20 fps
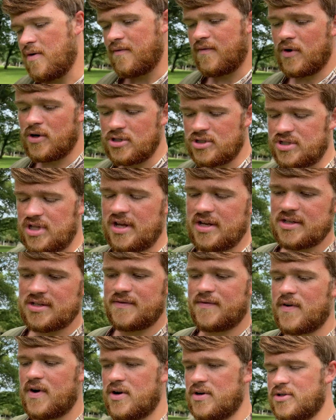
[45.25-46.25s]
First things
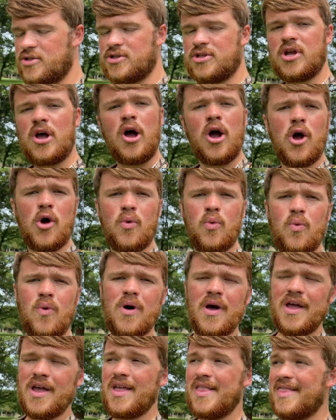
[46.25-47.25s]
first,
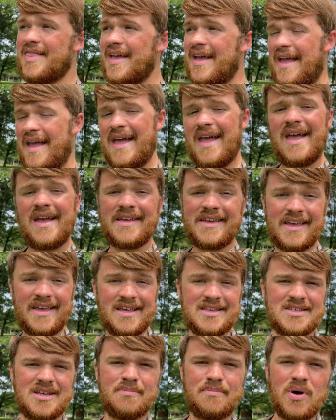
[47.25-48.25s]
what the heck
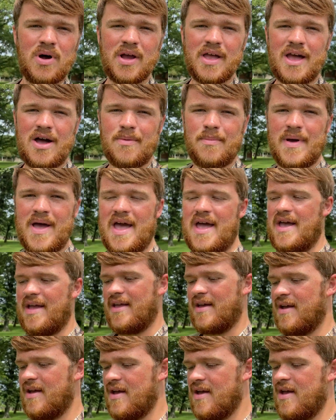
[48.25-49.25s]
is a bug out bag,